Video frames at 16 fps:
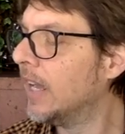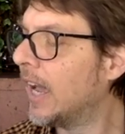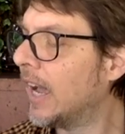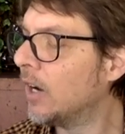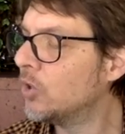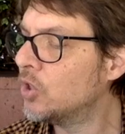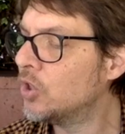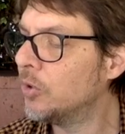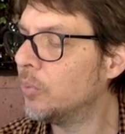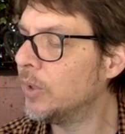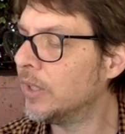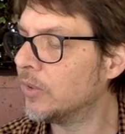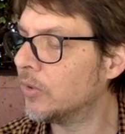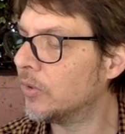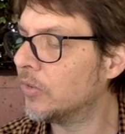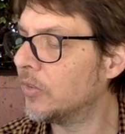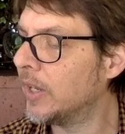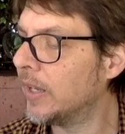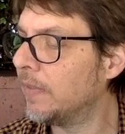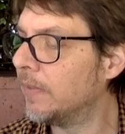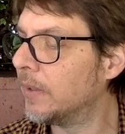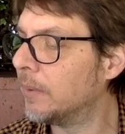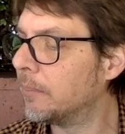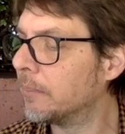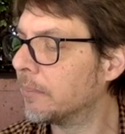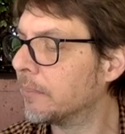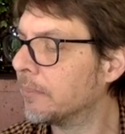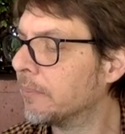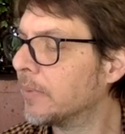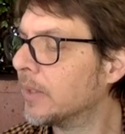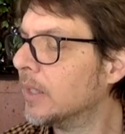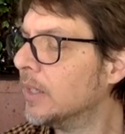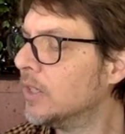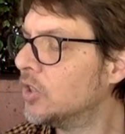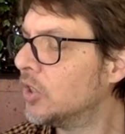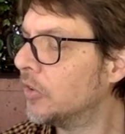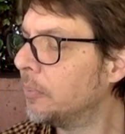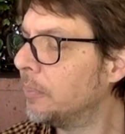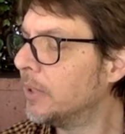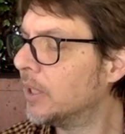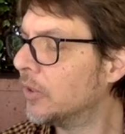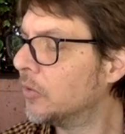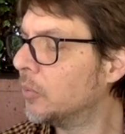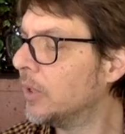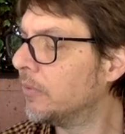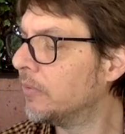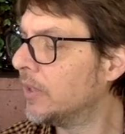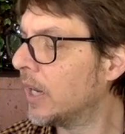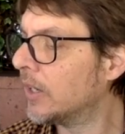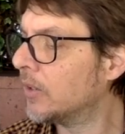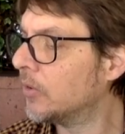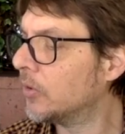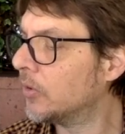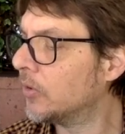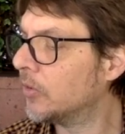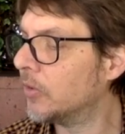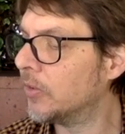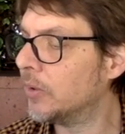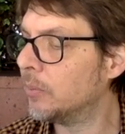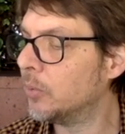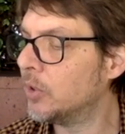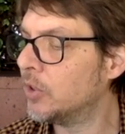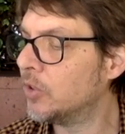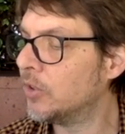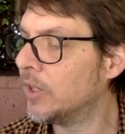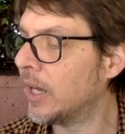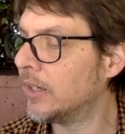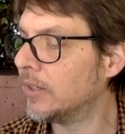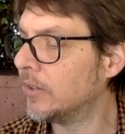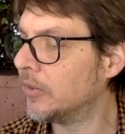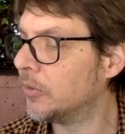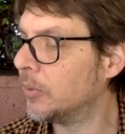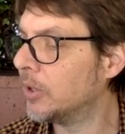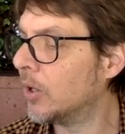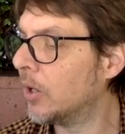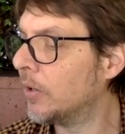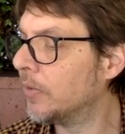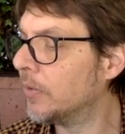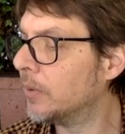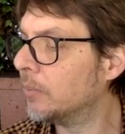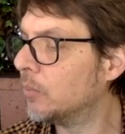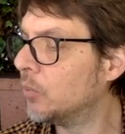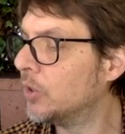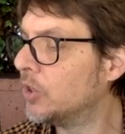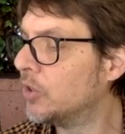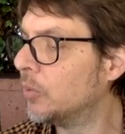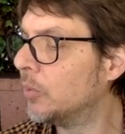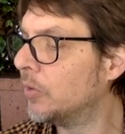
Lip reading: How should we understand them? Just because we have not understood them, we should not disregard them. We should